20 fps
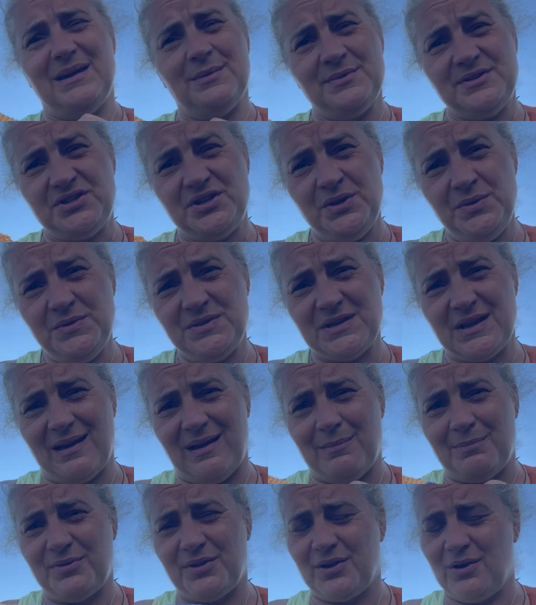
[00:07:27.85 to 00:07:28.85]
was using
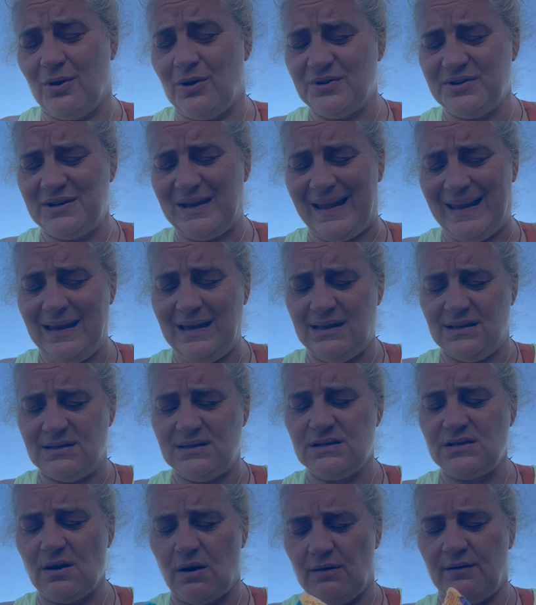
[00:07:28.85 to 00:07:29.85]
up the cotton
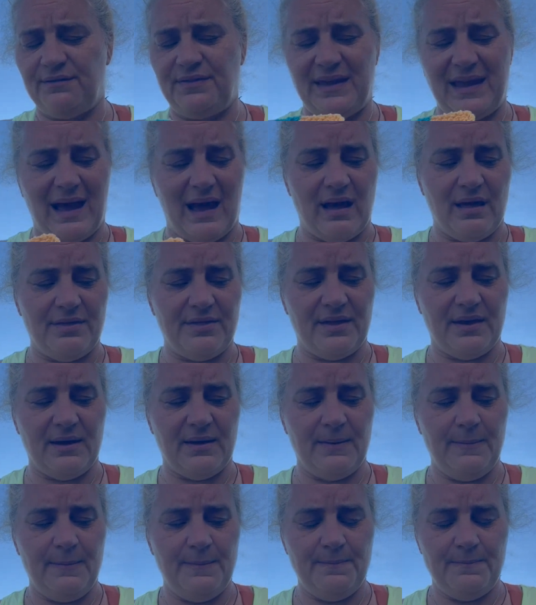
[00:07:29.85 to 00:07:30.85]
ends of the other